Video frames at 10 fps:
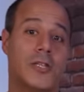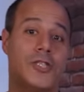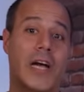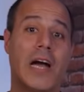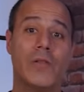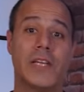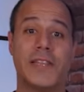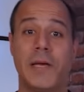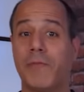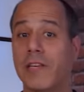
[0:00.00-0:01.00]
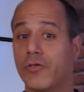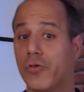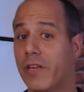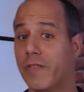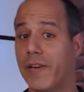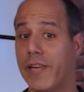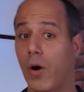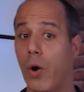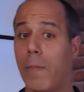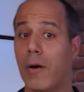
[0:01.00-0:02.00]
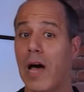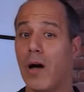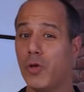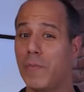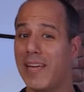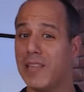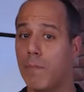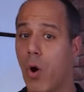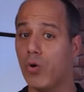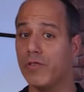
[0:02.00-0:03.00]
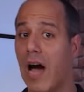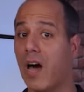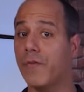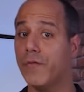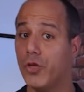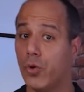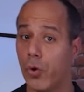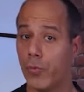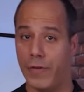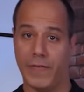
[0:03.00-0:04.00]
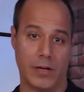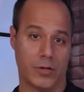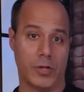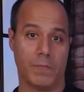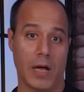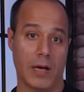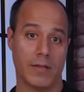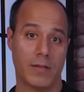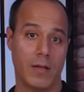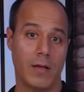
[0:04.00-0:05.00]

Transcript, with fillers: Check out the tips and tricks video about how to make the most out of your Reef Energy Plus.